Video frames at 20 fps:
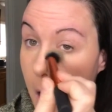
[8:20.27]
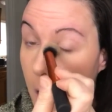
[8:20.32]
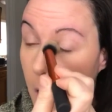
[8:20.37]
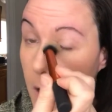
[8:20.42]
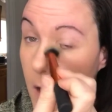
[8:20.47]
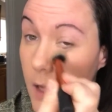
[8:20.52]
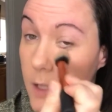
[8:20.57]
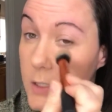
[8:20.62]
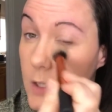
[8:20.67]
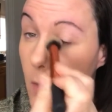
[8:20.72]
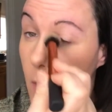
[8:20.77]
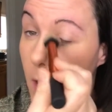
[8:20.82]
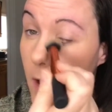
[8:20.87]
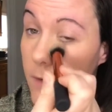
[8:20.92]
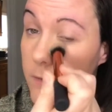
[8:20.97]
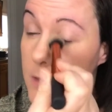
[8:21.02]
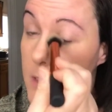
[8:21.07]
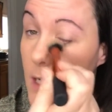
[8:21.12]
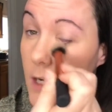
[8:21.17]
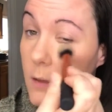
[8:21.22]
I don't have
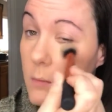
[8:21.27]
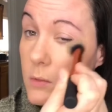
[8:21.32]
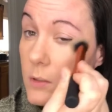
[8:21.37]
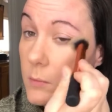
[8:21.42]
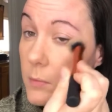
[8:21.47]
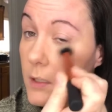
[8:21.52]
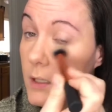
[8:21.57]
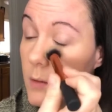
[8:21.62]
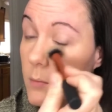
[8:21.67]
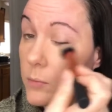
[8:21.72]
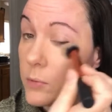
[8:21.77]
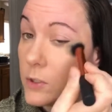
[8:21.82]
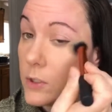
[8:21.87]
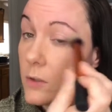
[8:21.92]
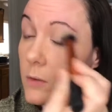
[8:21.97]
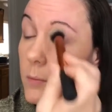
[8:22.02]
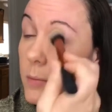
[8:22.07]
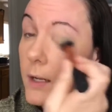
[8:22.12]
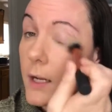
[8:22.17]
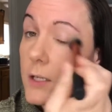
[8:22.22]
a terrible amount of
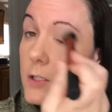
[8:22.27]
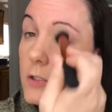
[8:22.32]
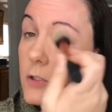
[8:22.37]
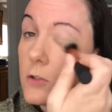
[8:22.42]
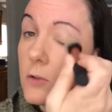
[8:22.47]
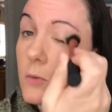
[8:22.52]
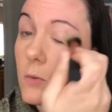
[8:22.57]
blue, but I do